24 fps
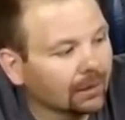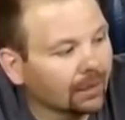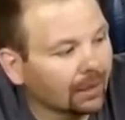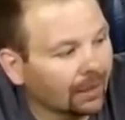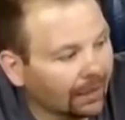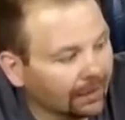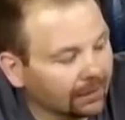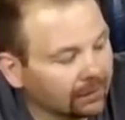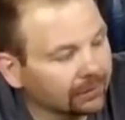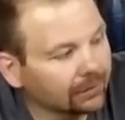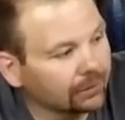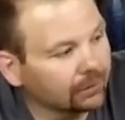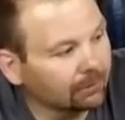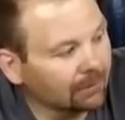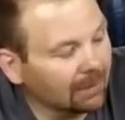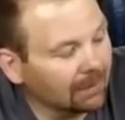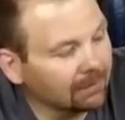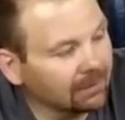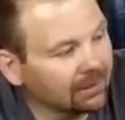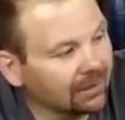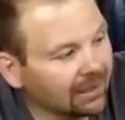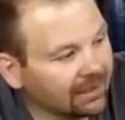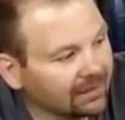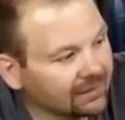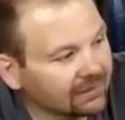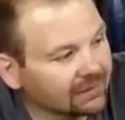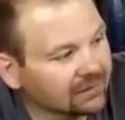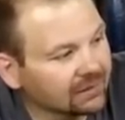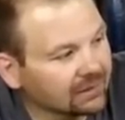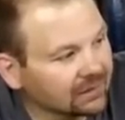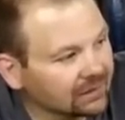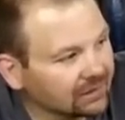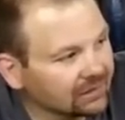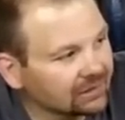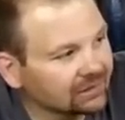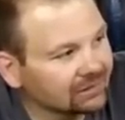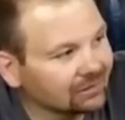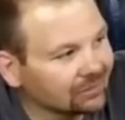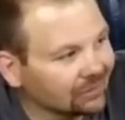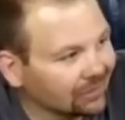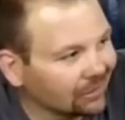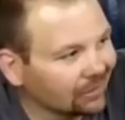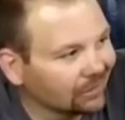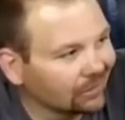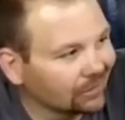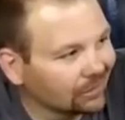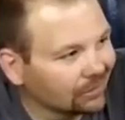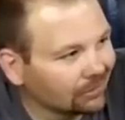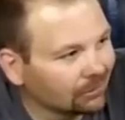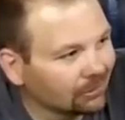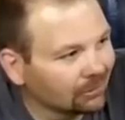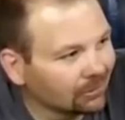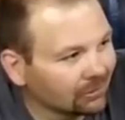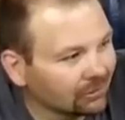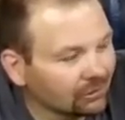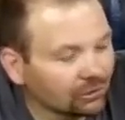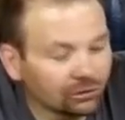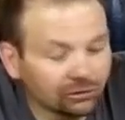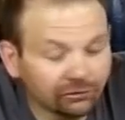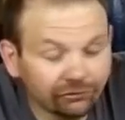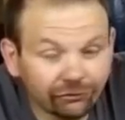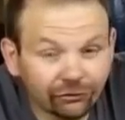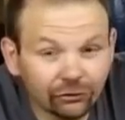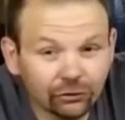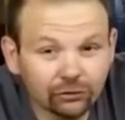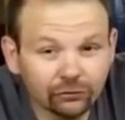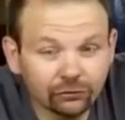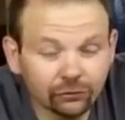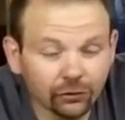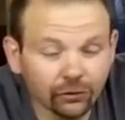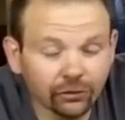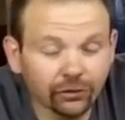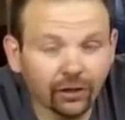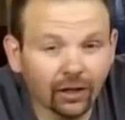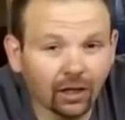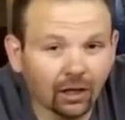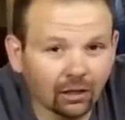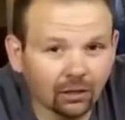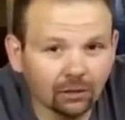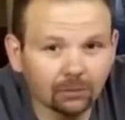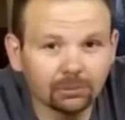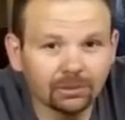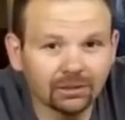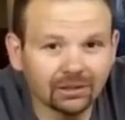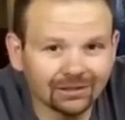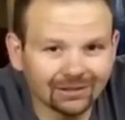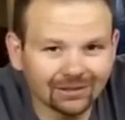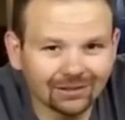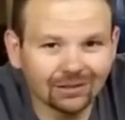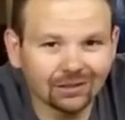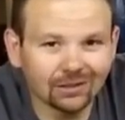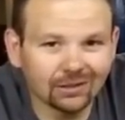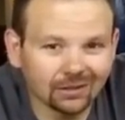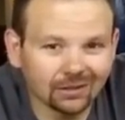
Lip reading: I don't know. Maybe that's a little food for thought, but